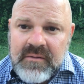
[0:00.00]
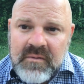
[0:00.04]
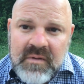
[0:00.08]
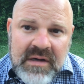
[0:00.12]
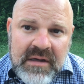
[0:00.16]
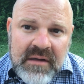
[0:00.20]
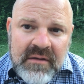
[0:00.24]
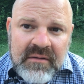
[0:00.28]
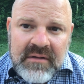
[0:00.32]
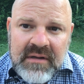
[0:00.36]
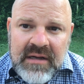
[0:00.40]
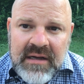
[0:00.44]

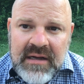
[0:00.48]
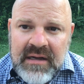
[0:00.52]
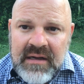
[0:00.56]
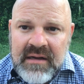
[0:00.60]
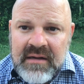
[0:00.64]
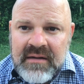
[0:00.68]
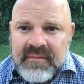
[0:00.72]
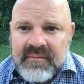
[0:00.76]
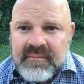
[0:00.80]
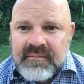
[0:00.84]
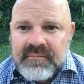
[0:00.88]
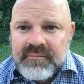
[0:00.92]

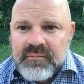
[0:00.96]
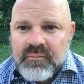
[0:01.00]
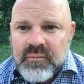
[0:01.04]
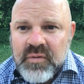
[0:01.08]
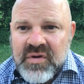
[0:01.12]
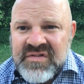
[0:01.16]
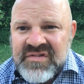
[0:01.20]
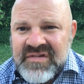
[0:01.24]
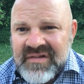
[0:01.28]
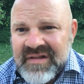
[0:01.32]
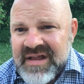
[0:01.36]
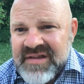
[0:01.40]
well,
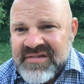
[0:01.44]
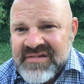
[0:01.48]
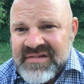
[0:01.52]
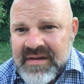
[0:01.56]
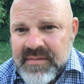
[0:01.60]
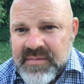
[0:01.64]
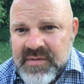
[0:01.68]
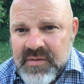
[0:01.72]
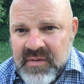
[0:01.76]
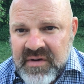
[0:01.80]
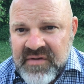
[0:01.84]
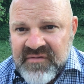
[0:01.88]
when's the last
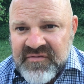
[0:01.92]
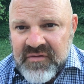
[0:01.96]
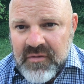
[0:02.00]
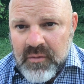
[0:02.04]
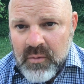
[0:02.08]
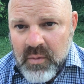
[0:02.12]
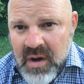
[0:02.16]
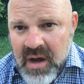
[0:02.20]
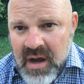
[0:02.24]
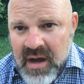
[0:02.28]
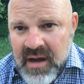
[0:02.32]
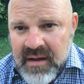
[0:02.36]
time you went for
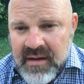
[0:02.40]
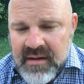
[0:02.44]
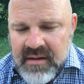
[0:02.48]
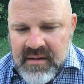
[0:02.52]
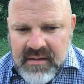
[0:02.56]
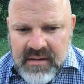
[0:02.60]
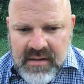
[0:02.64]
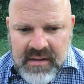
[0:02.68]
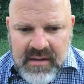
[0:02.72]
a walk?